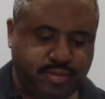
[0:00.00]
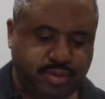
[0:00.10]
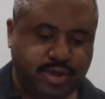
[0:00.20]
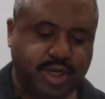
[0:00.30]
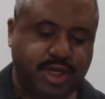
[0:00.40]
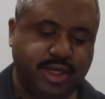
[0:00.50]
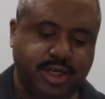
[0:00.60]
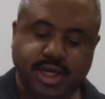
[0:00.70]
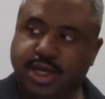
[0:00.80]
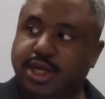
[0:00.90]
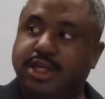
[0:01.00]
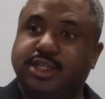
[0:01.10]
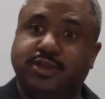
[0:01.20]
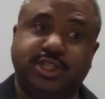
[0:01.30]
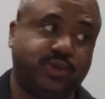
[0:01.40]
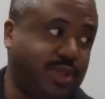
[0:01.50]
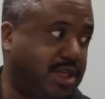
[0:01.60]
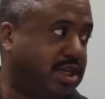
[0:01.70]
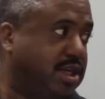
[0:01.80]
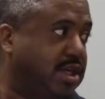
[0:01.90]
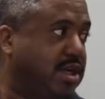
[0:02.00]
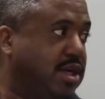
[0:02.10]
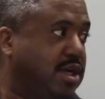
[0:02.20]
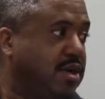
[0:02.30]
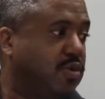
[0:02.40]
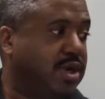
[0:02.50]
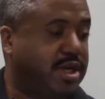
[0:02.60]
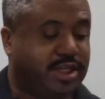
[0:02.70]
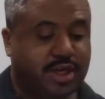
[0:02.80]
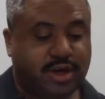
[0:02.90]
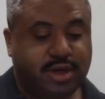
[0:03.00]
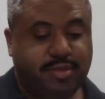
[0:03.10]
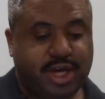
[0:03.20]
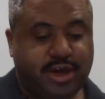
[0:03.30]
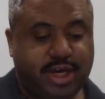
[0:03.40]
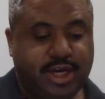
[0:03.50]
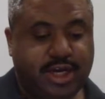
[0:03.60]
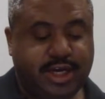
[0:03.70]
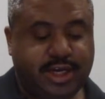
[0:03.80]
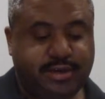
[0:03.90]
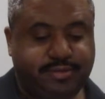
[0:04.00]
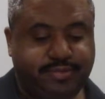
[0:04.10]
Okay, so this week we're going to talk about